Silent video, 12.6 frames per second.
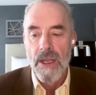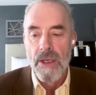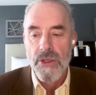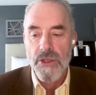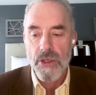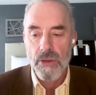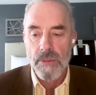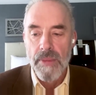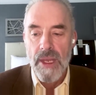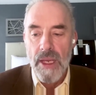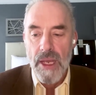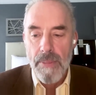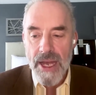So
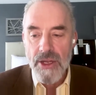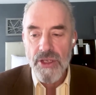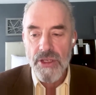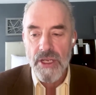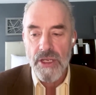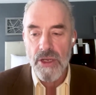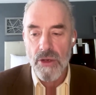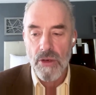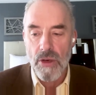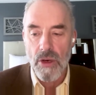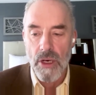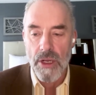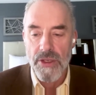imagine that you're
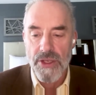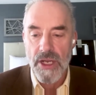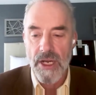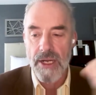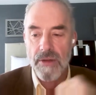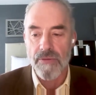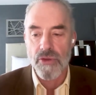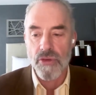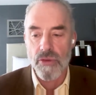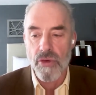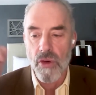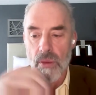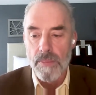on the side of
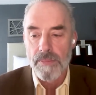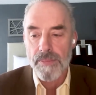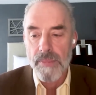Trudeau